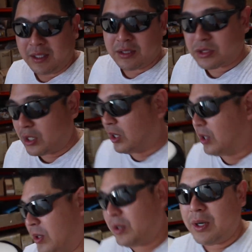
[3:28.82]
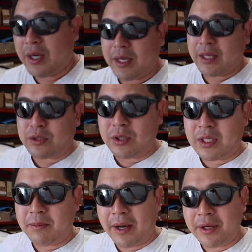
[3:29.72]
So it took
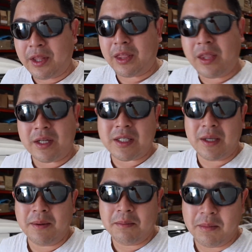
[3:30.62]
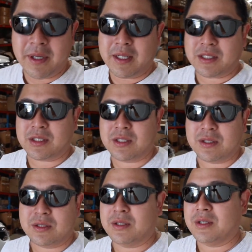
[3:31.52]
them under 30 minutes,
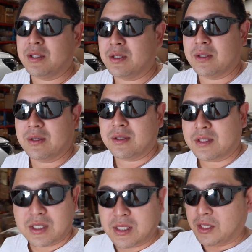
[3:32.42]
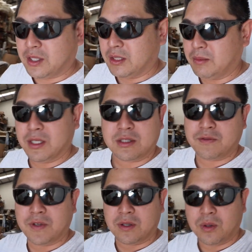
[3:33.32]
just under 30 minutes to
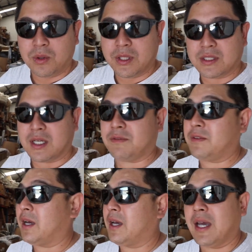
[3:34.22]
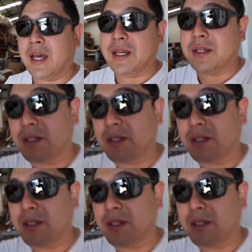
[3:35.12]
fit all these stuff, and